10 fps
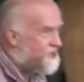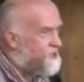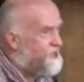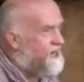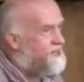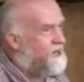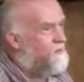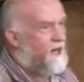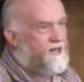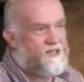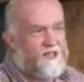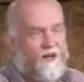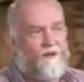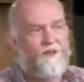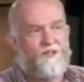sneaked in by the skin
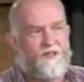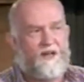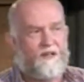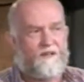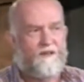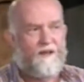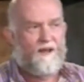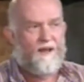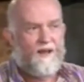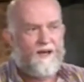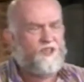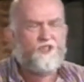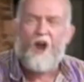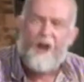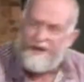of his teeth. He
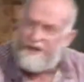started